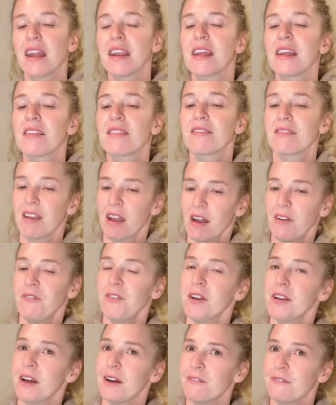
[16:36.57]
is tough
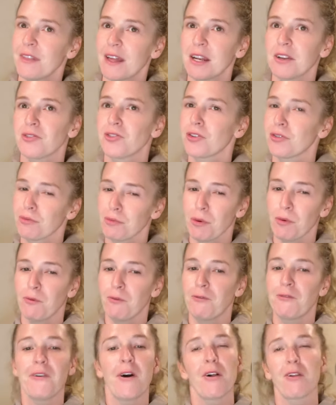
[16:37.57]
enough that it just won't
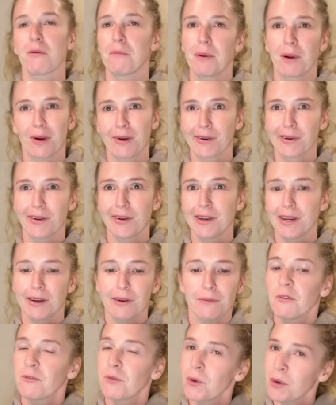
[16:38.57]
fall apart on
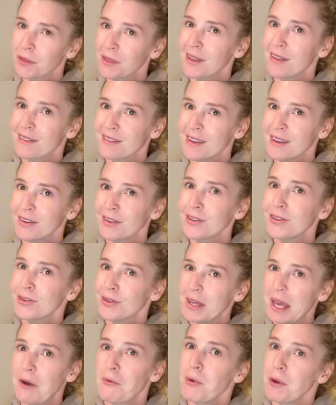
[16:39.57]
you. For this deal, you can
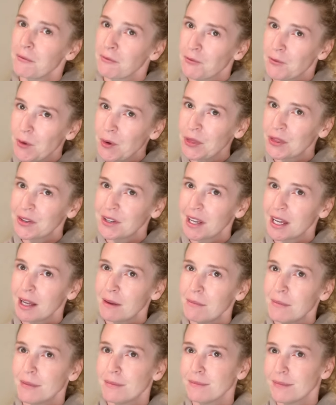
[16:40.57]
get one for the
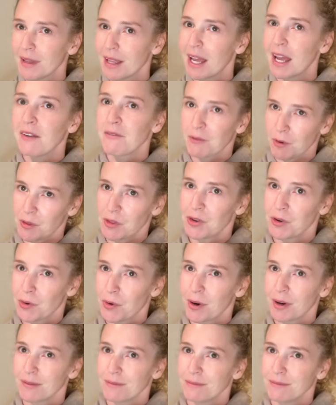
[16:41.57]
tub and for the door.